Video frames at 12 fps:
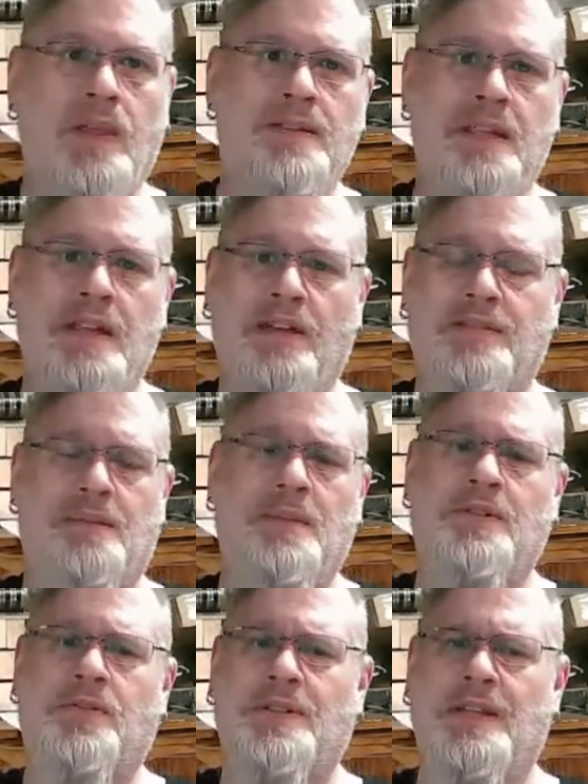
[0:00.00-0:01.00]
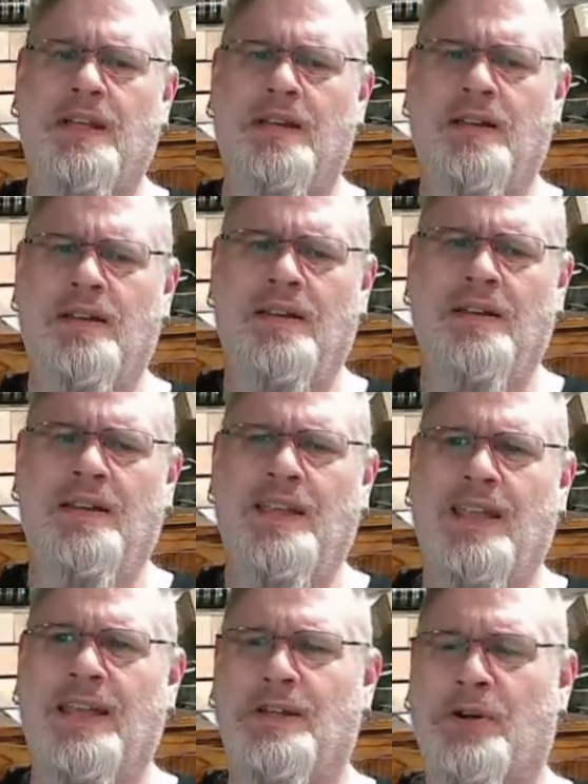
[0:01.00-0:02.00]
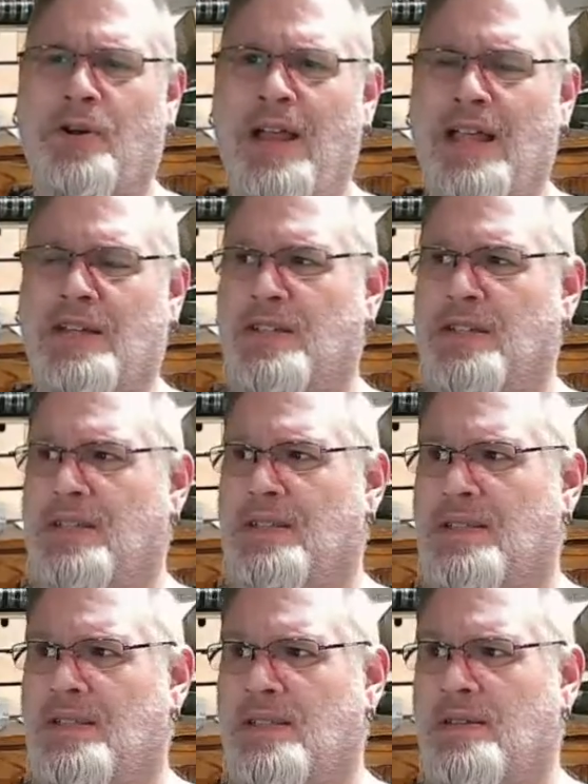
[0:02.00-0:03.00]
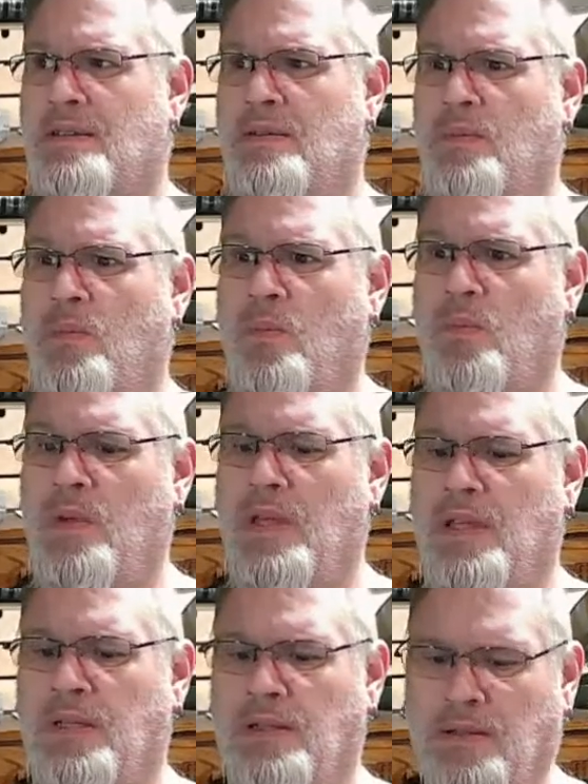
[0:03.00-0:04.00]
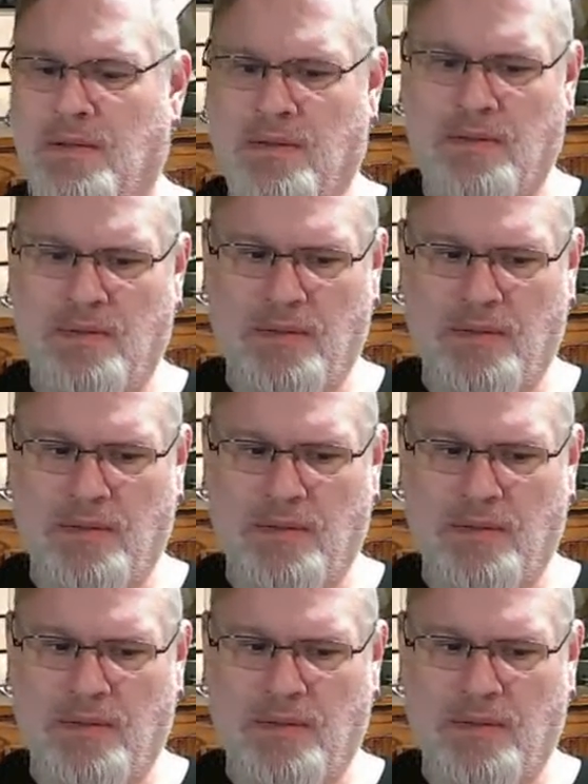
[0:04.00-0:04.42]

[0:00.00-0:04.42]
did have some interesting interactions in